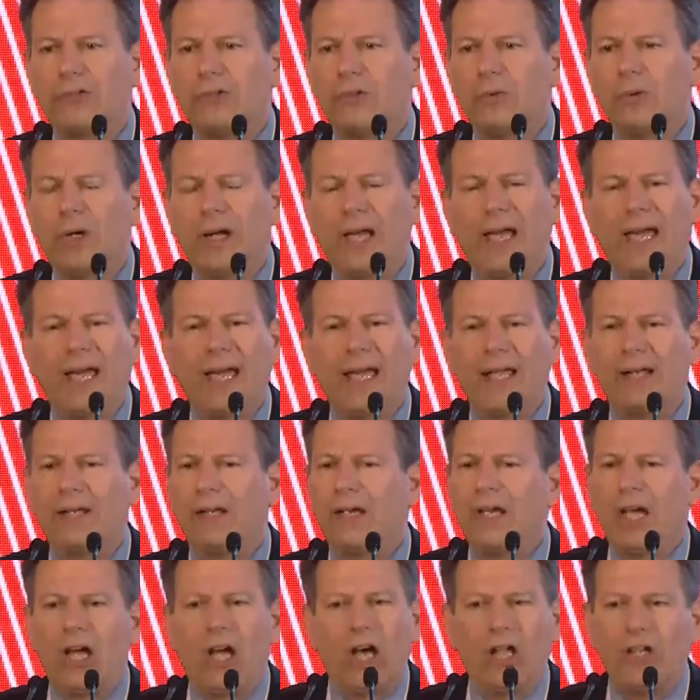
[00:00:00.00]
you had
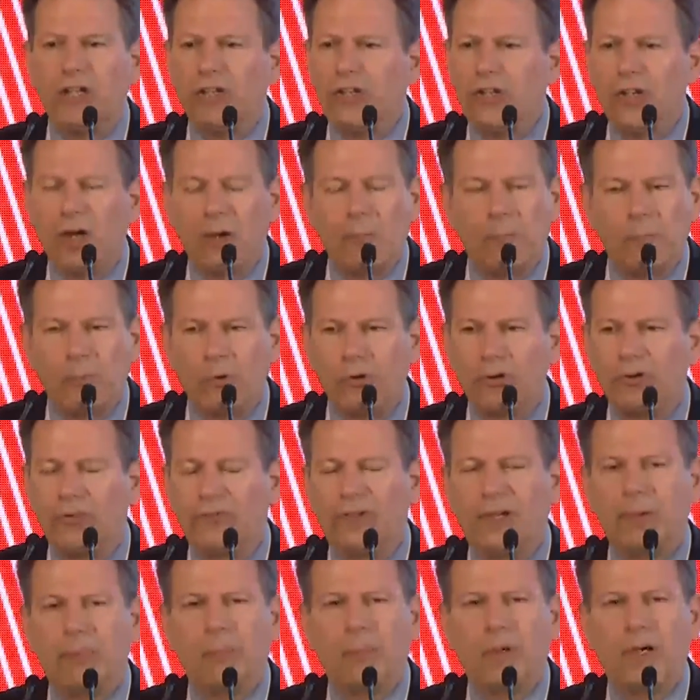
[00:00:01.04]
a number of
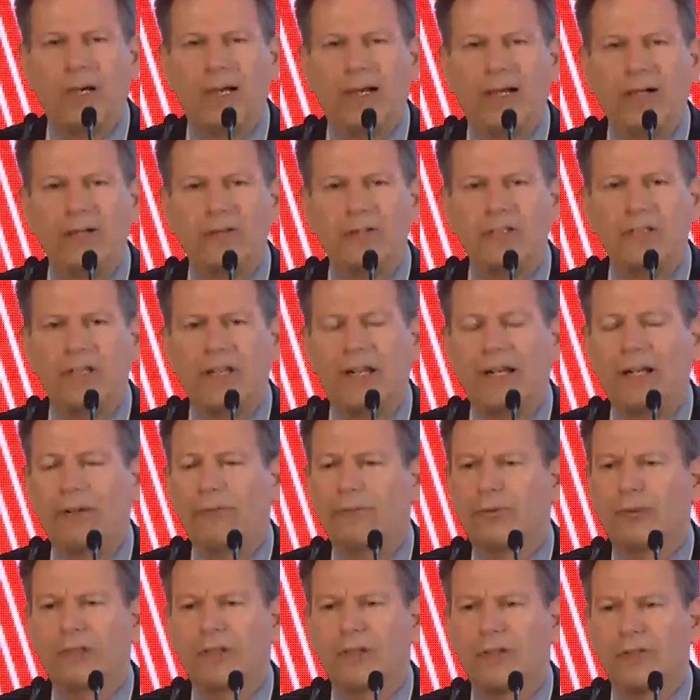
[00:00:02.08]
empires in
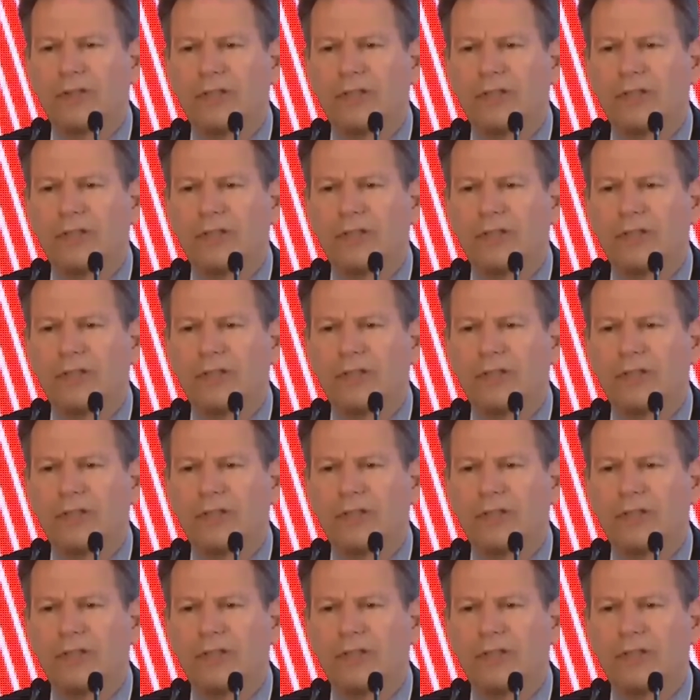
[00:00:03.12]
Africa,